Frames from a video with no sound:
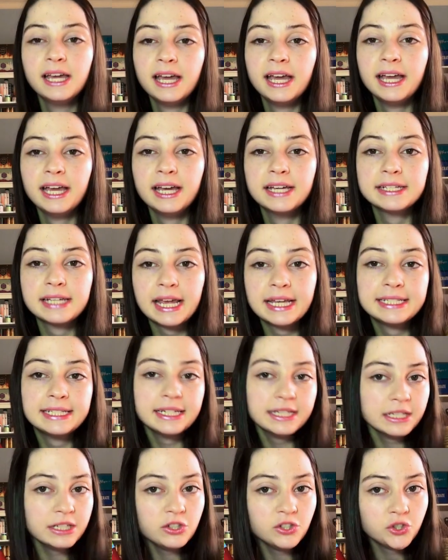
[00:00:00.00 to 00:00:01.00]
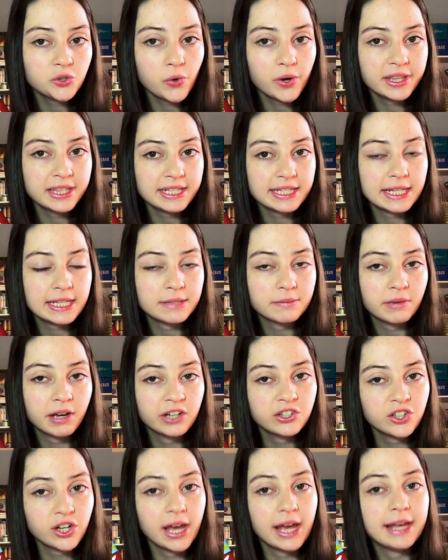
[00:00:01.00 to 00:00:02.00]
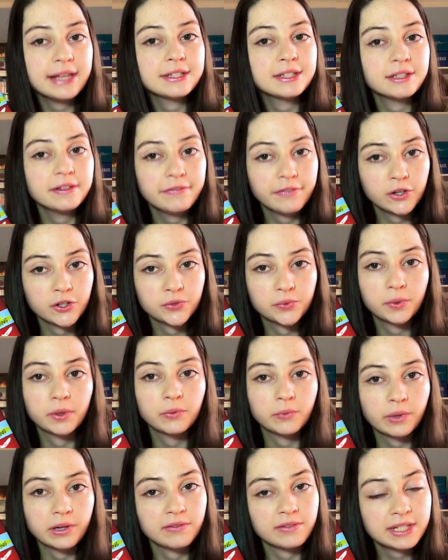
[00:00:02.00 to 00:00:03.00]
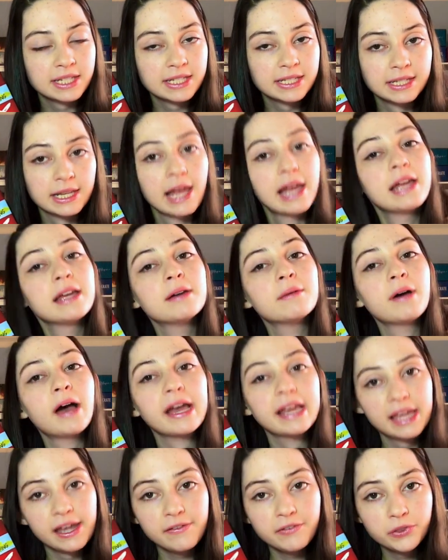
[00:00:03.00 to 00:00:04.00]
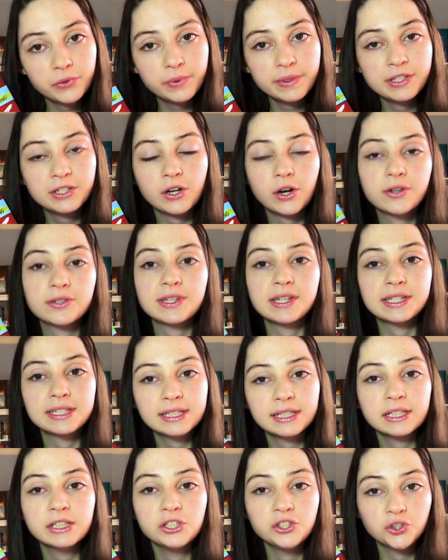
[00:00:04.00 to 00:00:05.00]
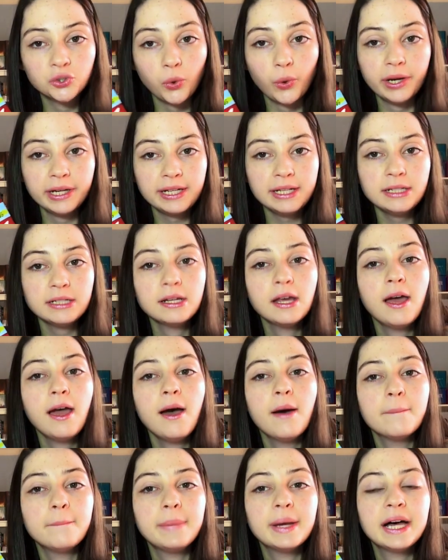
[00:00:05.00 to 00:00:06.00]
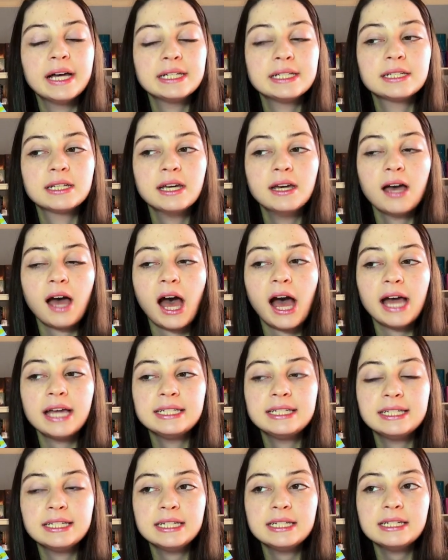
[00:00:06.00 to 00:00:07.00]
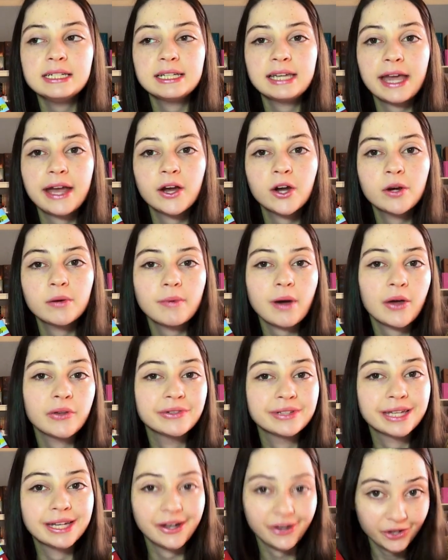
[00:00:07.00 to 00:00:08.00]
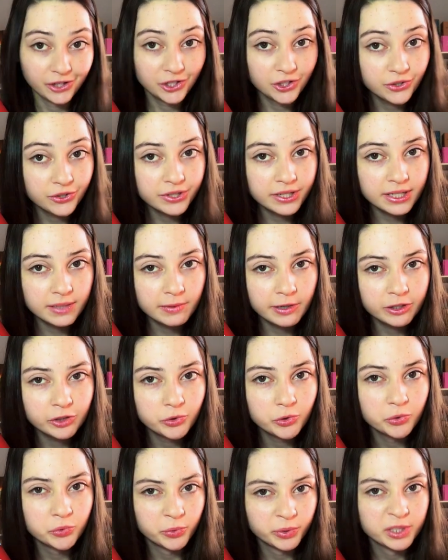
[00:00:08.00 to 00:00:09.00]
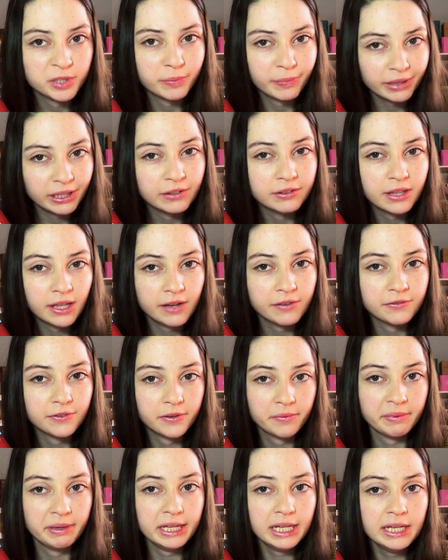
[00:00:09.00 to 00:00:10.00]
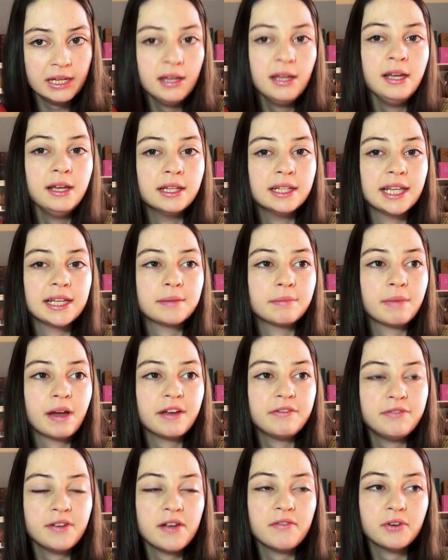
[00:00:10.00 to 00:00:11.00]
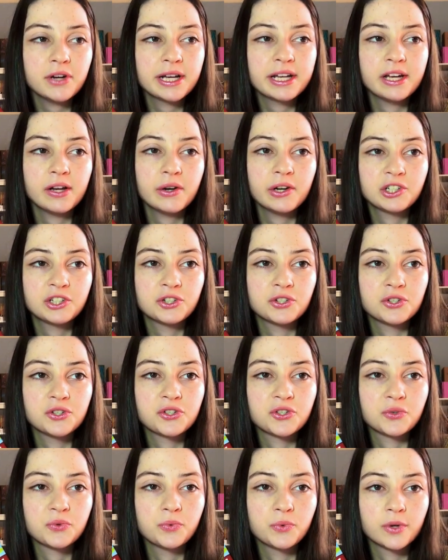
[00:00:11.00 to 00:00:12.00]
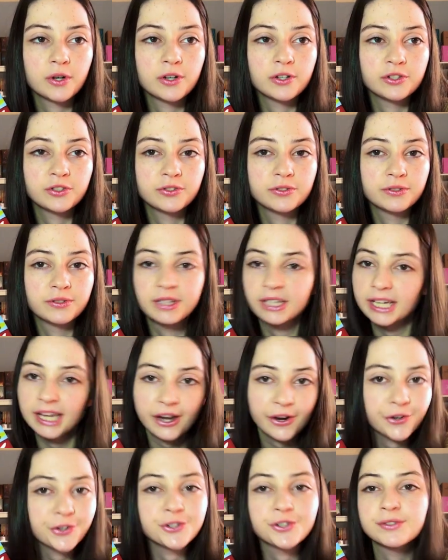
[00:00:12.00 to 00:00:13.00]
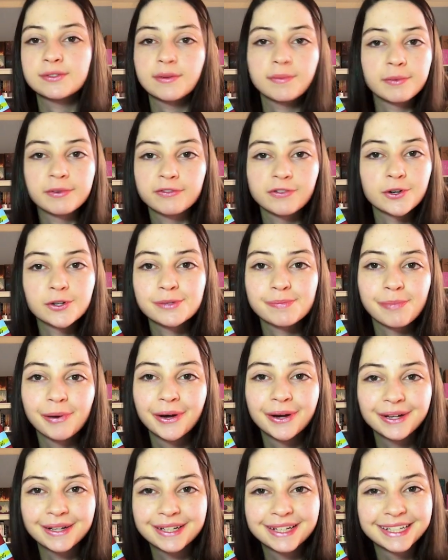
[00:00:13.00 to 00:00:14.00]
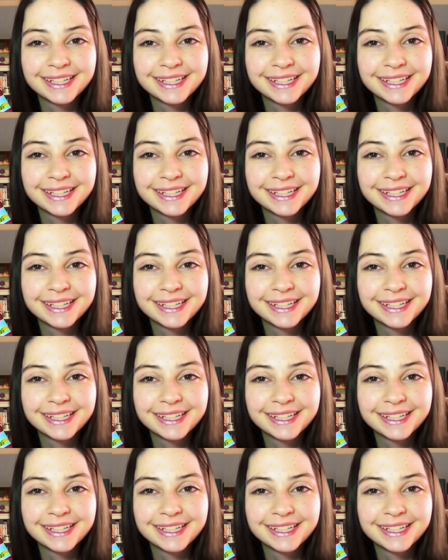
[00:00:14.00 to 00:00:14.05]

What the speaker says: and I didn't enjoy this as much as the first one, One of Us is Lying. I gave it 3 stars. I still enjoyed it, but I didn't care about the characters as much, which was a big thing for me. Like, my favorite characters were the characters from the first book.